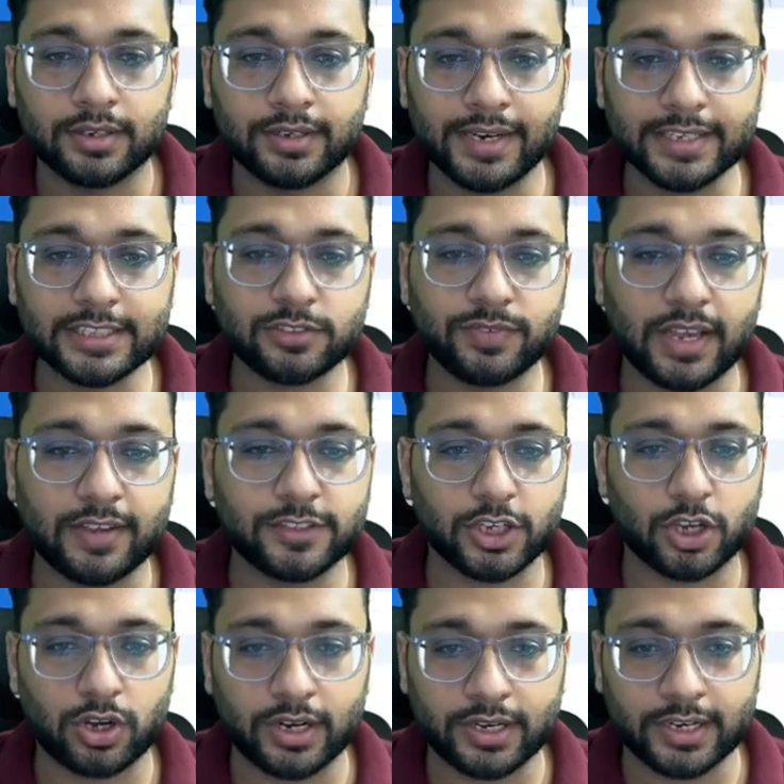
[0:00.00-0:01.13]
Next, we have
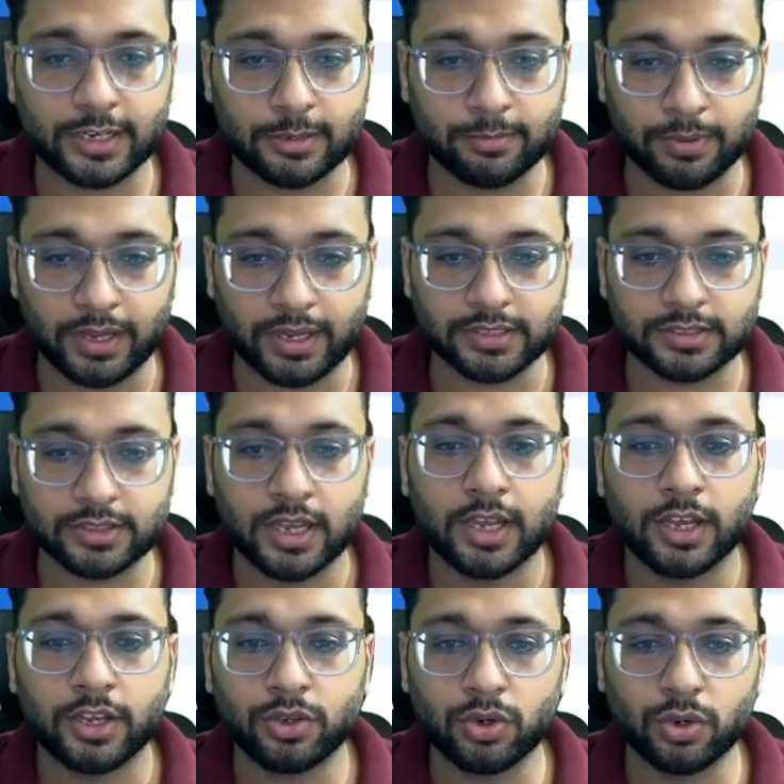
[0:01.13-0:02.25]
security and compliance.
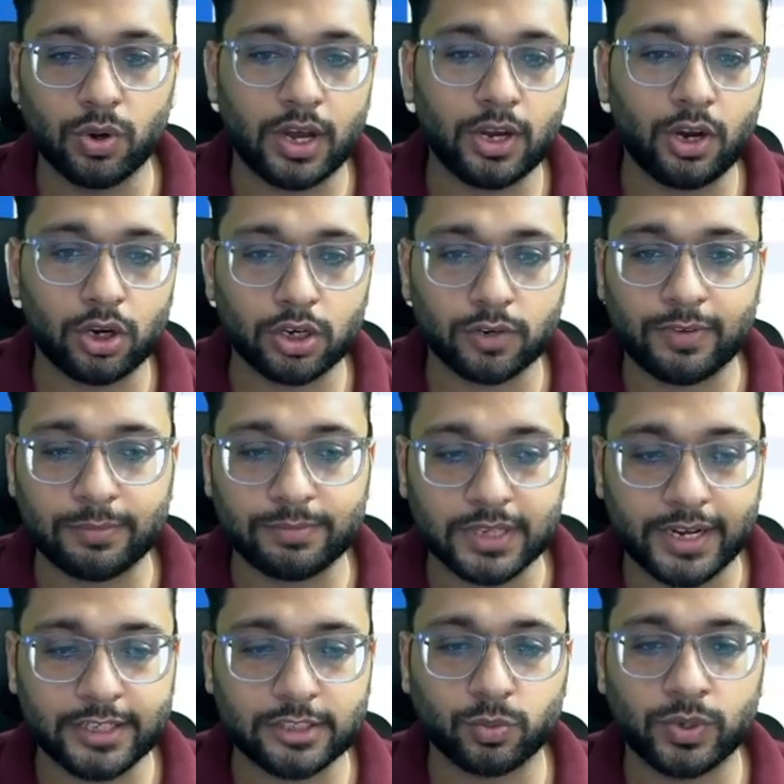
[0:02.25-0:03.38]
A lot of
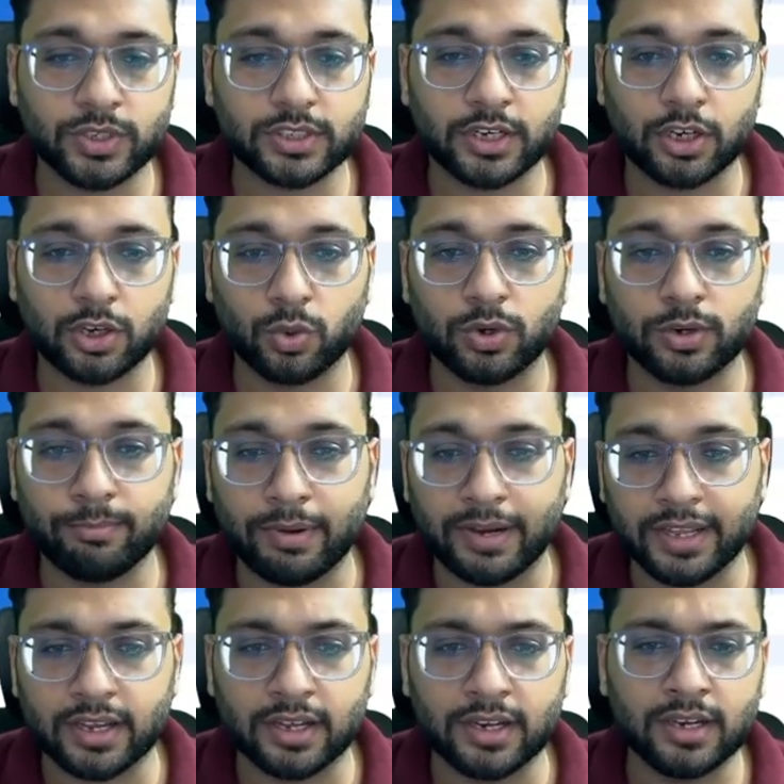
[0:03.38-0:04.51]
websites which include
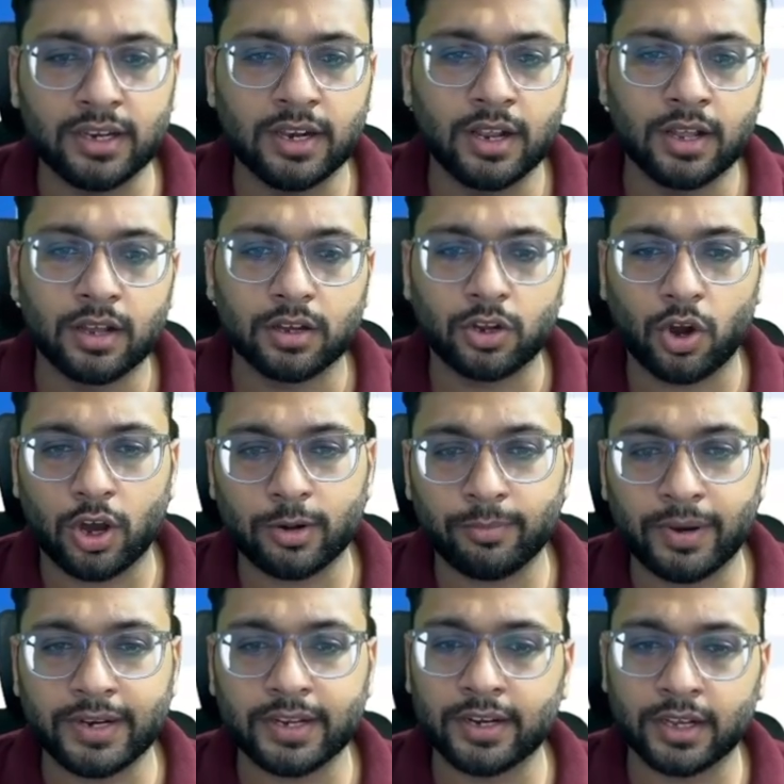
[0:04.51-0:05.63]
medical,
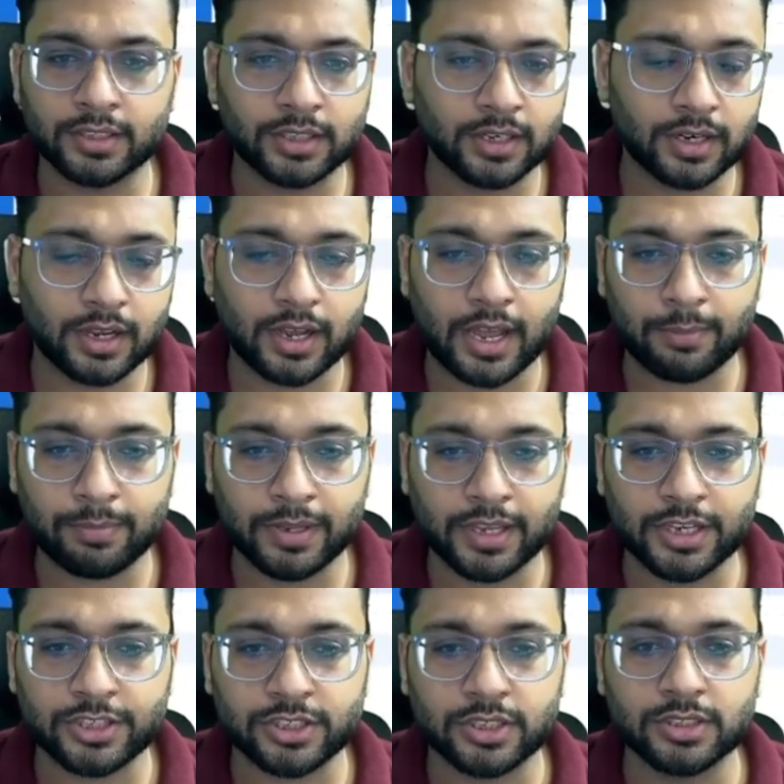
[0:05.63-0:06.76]
government and other
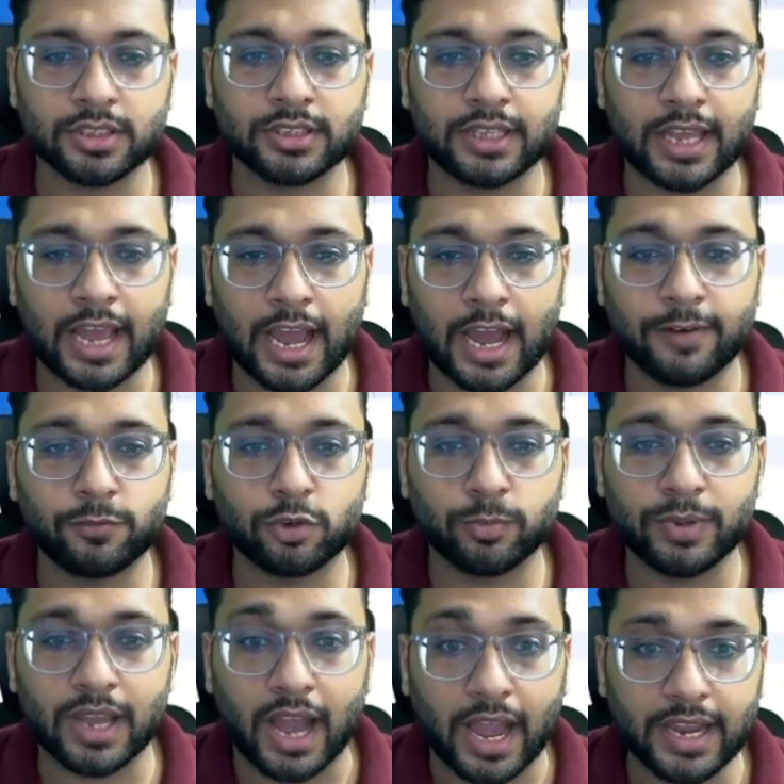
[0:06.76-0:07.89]
applications, they have to
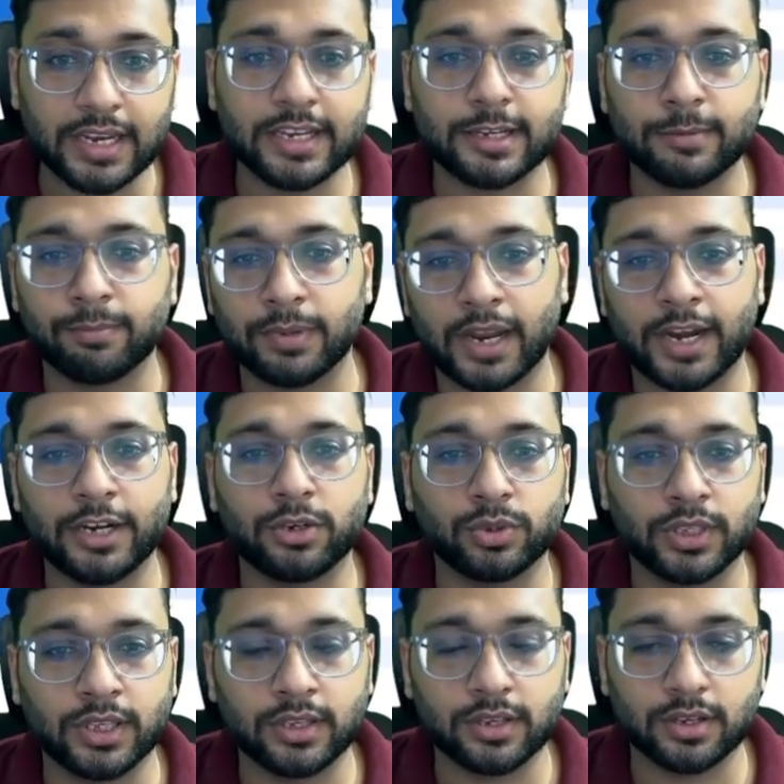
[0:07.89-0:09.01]
be highly compliant to
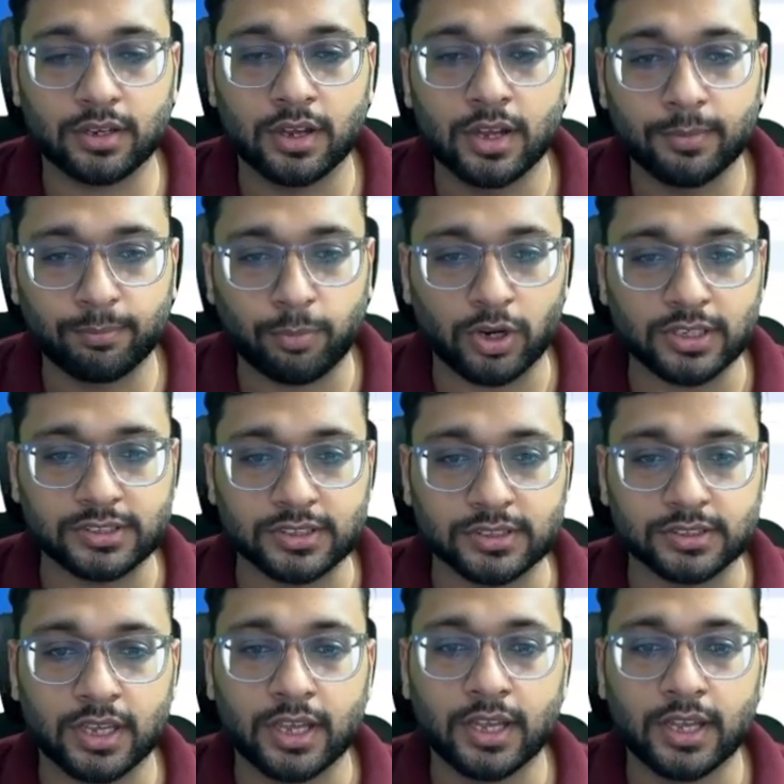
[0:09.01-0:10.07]
the policies.